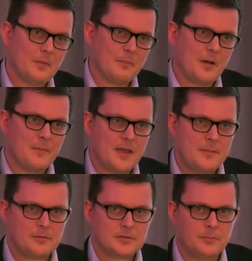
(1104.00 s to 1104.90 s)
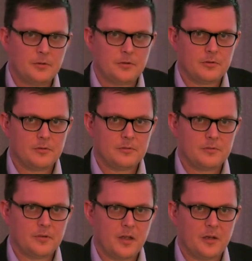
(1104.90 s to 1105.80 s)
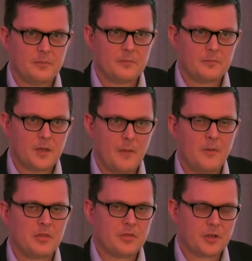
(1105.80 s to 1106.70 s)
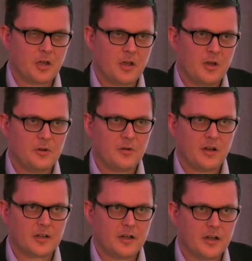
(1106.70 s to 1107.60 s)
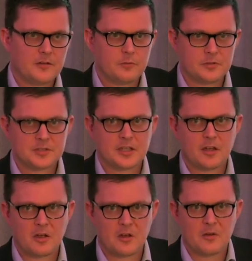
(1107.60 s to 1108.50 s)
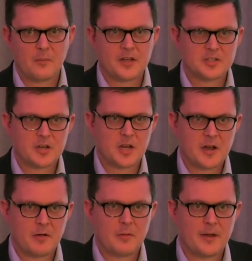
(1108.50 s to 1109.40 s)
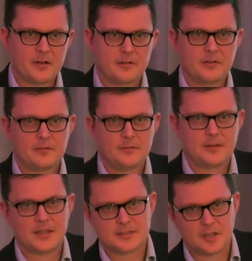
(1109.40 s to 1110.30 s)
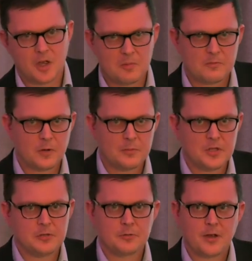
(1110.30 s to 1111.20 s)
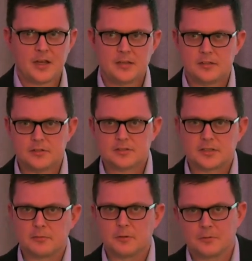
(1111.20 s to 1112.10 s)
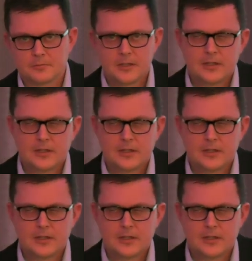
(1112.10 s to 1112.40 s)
my baby was born a month ago, I kind of want to get home, I don't know how about getting home from the Ukraine. And you say, well,